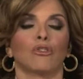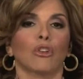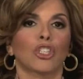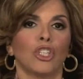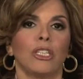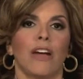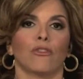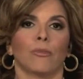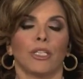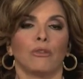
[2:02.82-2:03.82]
or should
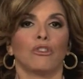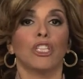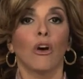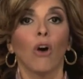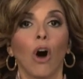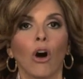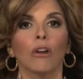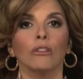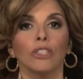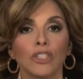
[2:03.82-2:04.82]
never be used. There
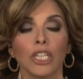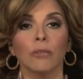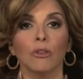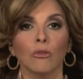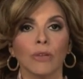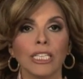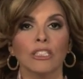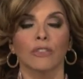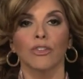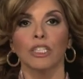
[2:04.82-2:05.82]
are legitimate
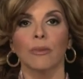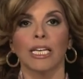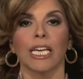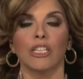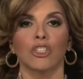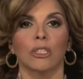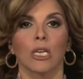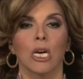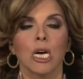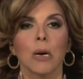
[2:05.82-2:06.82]
reasons for these medications,
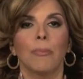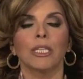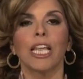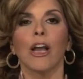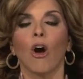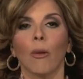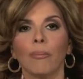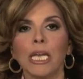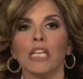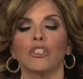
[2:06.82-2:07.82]
but they are
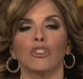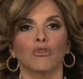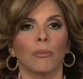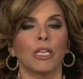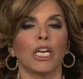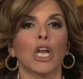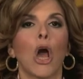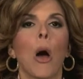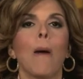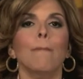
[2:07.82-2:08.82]
being distributed
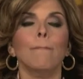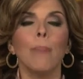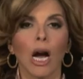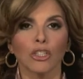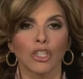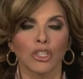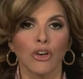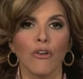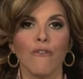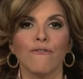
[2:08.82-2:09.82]
much
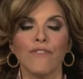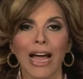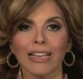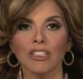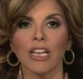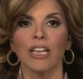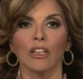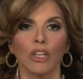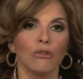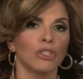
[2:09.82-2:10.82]
too fast and
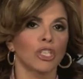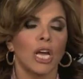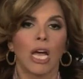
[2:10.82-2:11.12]
loose,